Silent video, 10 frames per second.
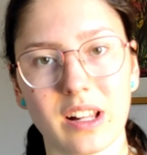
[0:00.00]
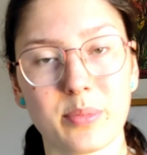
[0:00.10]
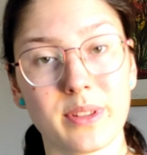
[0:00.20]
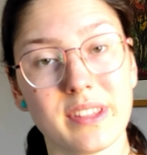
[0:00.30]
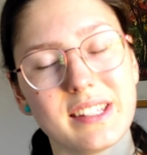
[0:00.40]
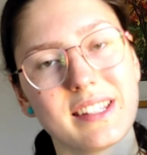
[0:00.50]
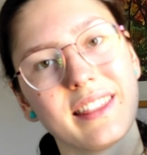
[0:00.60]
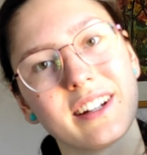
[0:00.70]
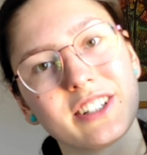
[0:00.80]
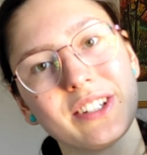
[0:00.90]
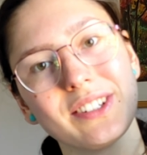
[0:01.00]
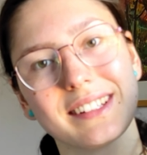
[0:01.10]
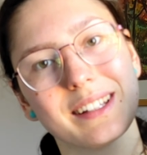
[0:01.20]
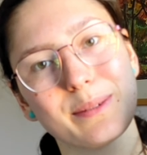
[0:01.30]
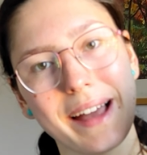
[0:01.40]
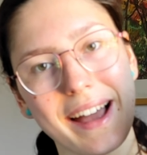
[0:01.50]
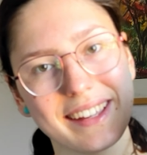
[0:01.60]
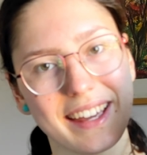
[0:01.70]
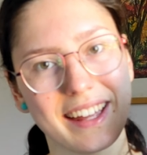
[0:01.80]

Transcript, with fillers: So I'll put these in their cute little bag